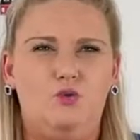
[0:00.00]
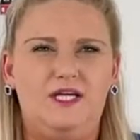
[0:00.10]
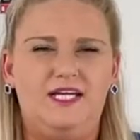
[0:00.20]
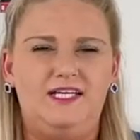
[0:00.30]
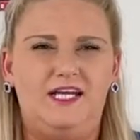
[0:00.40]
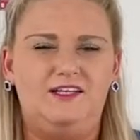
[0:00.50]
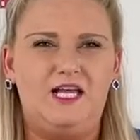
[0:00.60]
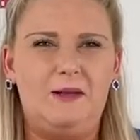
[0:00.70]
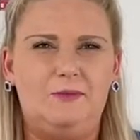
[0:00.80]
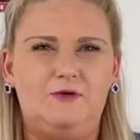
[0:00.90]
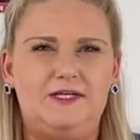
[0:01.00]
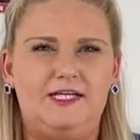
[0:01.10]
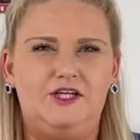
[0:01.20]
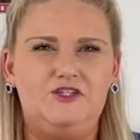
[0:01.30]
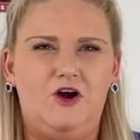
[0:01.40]
we can let
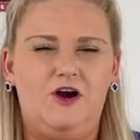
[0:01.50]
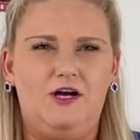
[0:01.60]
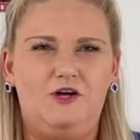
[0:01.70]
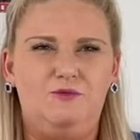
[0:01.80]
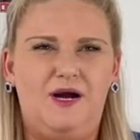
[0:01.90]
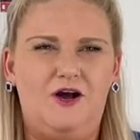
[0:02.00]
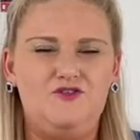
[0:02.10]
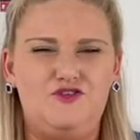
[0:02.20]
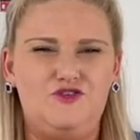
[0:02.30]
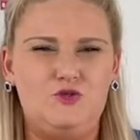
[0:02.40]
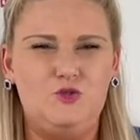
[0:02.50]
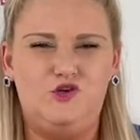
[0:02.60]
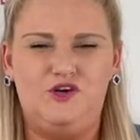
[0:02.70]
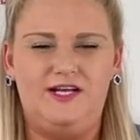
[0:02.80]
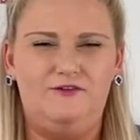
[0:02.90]
Maria talk about the new
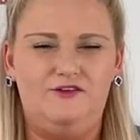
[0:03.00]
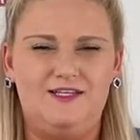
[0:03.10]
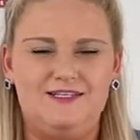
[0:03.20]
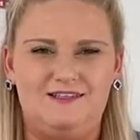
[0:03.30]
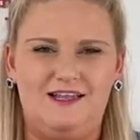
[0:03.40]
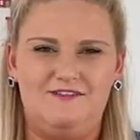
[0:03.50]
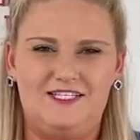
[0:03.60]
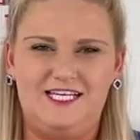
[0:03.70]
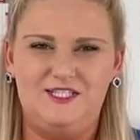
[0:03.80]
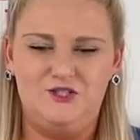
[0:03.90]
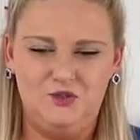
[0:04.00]
Creative Grids left-handed